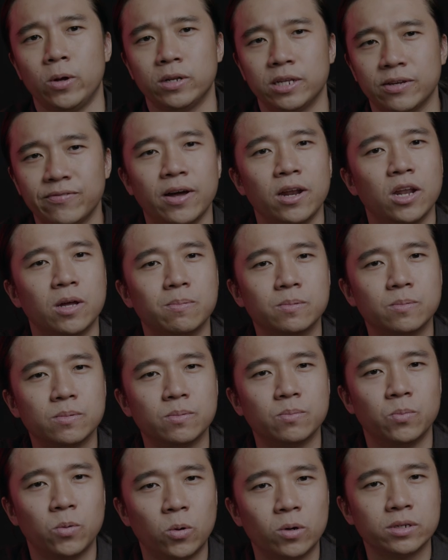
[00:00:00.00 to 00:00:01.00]
develop
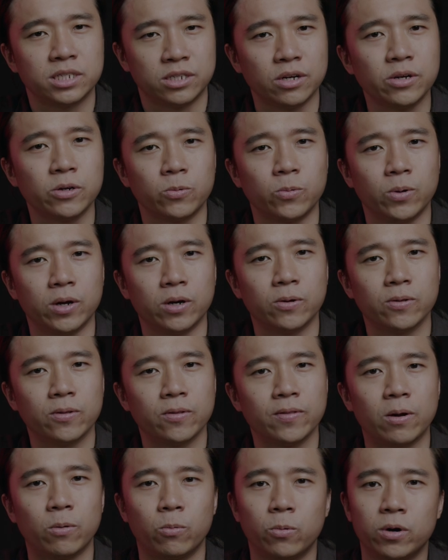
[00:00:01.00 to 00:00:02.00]
more steering wheel
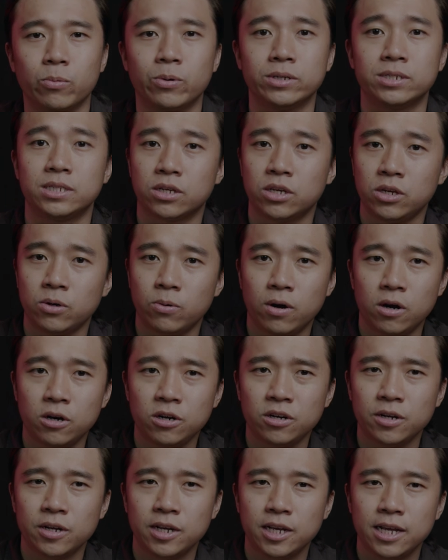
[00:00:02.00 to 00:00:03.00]
that work with the
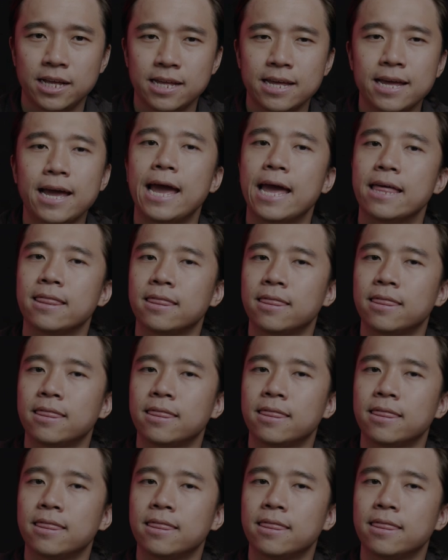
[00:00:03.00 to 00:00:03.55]
QR, and